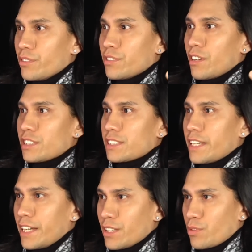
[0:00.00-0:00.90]
dudes on
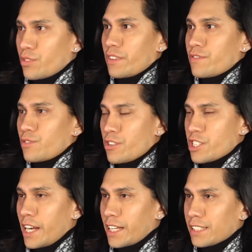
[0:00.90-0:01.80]
stage with thrift store
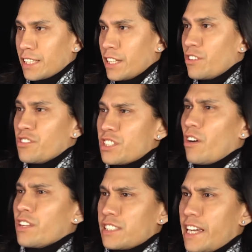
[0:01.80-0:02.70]
jackets. And you see
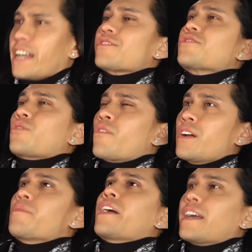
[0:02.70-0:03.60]
all these gangsters throwing
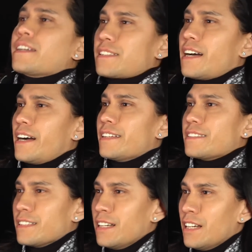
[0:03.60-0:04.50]
up gang signs
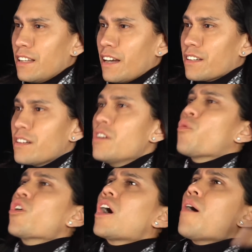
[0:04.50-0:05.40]
and like,
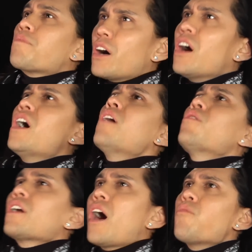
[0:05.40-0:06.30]
what up, cuz?
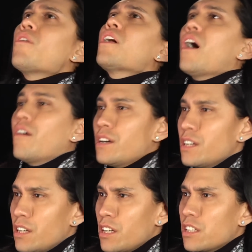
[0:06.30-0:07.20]
What up? What up?
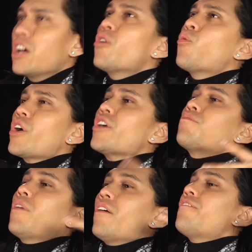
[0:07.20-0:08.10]
Little weird
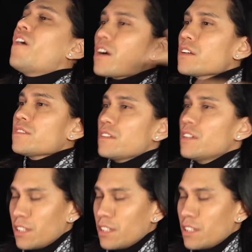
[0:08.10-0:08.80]
motherfuckers.